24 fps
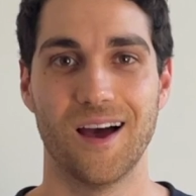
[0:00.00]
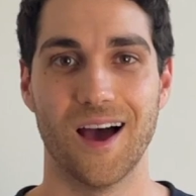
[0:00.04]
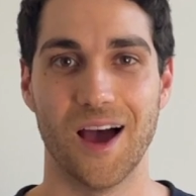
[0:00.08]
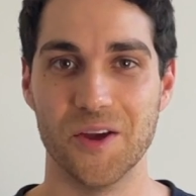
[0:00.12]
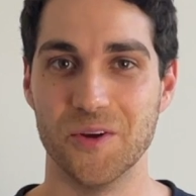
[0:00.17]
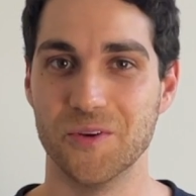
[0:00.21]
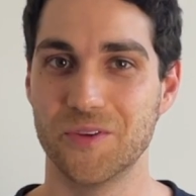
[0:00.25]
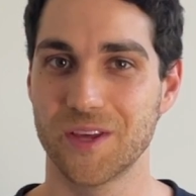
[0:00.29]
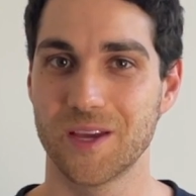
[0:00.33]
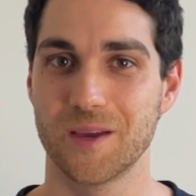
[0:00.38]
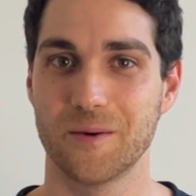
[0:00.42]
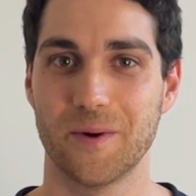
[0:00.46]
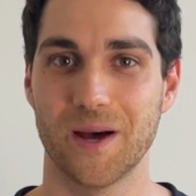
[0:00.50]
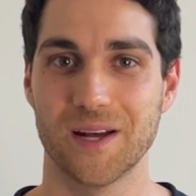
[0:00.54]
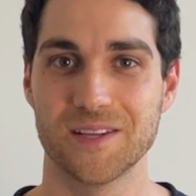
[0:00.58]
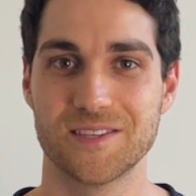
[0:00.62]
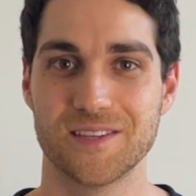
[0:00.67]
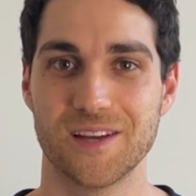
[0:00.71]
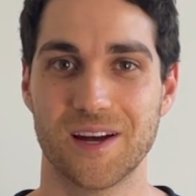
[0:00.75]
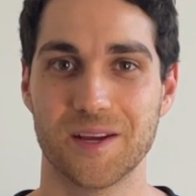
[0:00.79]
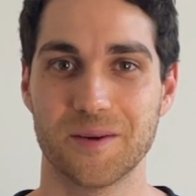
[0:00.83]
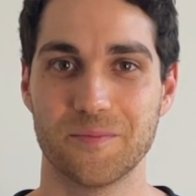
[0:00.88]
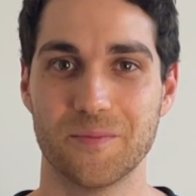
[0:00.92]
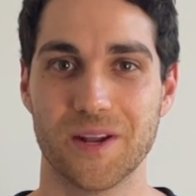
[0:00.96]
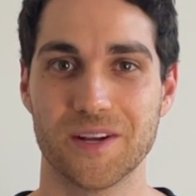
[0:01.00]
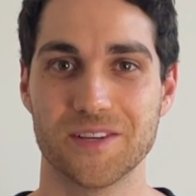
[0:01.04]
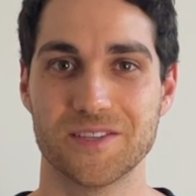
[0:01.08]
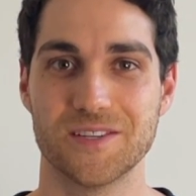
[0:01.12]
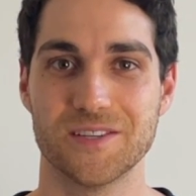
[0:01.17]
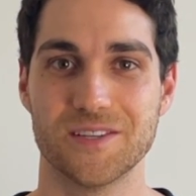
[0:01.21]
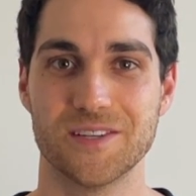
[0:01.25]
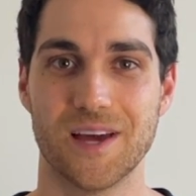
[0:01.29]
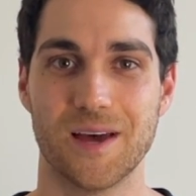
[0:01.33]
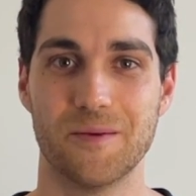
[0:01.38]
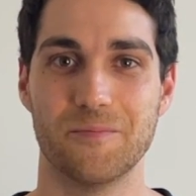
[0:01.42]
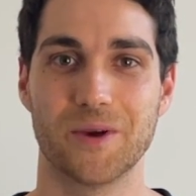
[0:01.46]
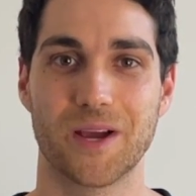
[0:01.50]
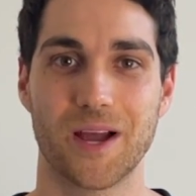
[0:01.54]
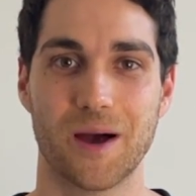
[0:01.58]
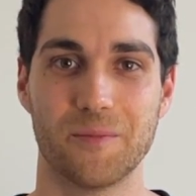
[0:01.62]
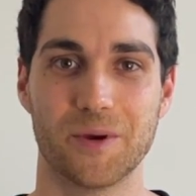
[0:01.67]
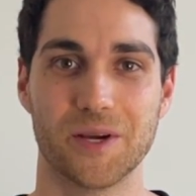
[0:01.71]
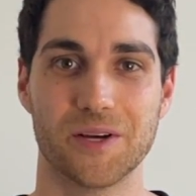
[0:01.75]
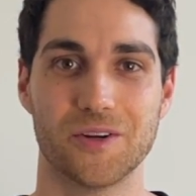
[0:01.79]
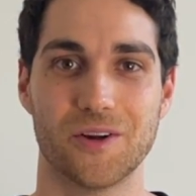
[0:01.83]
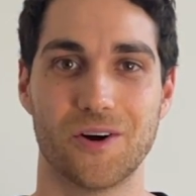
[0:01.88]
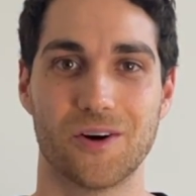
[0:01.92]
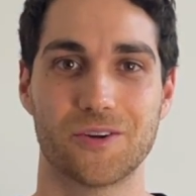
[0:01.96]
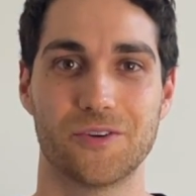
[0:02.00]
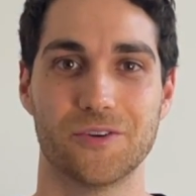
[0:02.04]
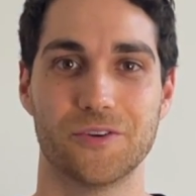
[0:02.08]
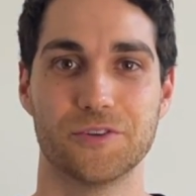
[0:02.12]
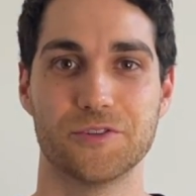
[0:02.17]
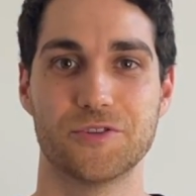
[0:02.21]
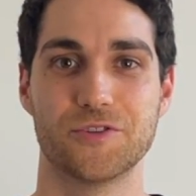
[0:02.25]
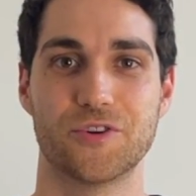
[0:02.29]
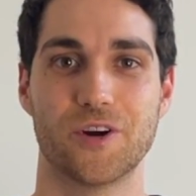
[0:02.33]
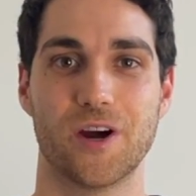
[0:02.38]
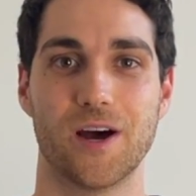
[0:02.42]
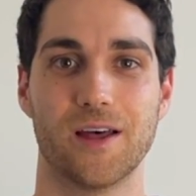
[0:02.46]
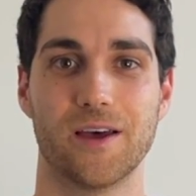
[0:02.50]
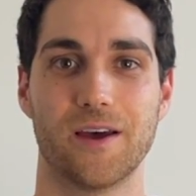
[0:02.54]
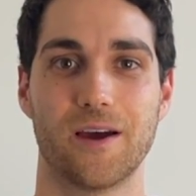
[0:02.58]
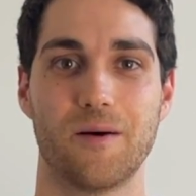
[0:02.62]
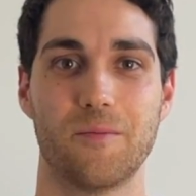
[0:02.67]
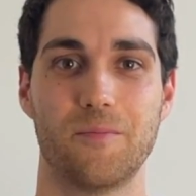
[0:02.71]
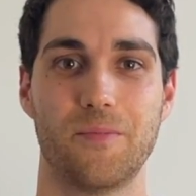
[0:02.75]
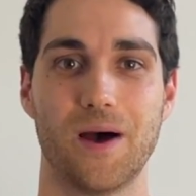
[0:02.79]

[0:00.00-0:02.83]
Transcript: Are you thinking about studying medicine and becoming a doctor in Australia?